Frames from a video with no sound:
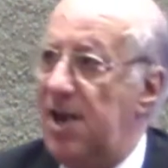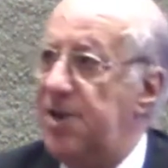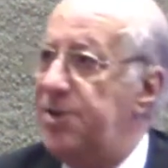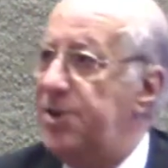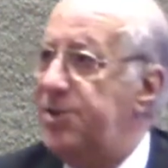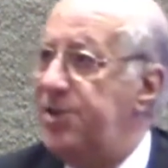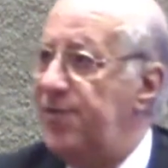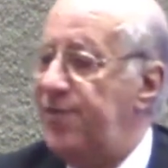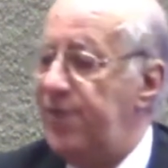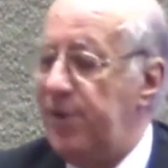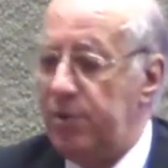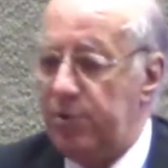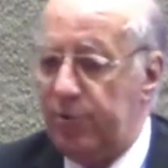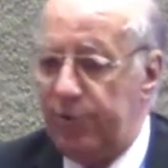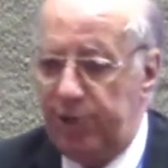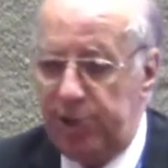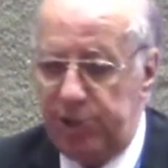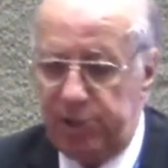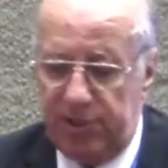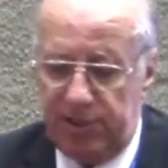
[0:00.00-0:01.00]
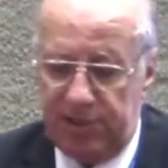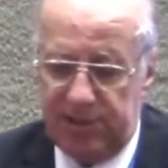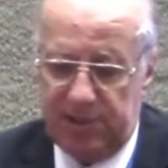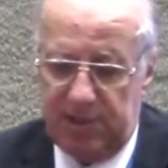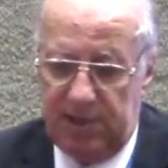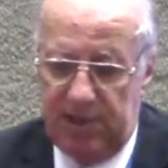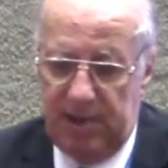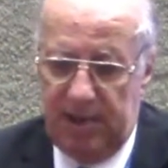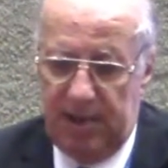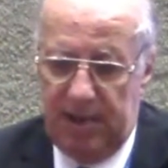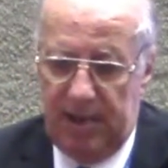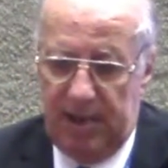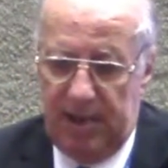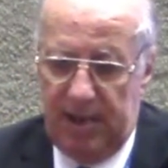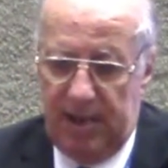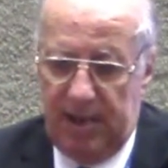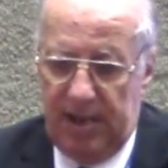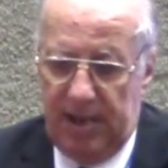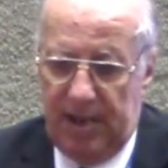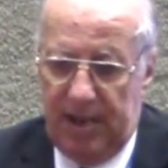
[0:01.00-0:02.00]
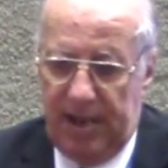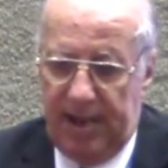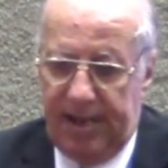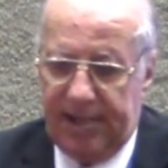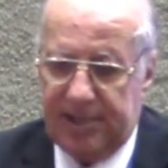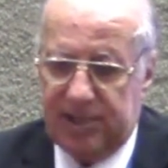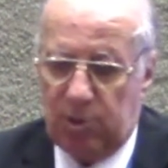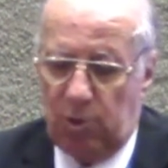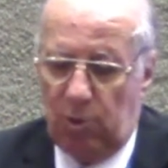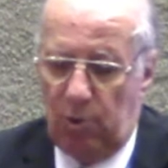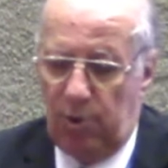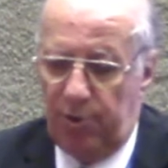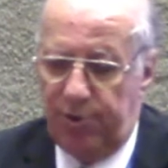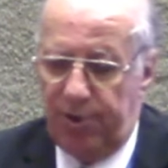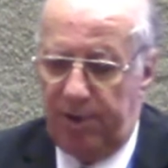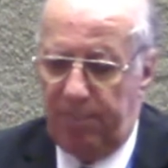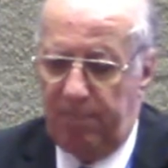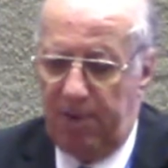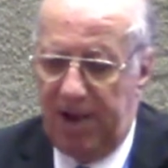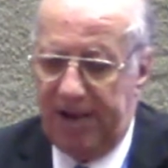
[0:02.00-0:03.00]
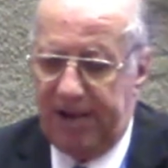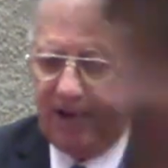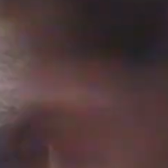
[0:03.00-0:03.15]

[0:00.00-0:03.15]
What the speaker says: under different conditions. It's co-authored by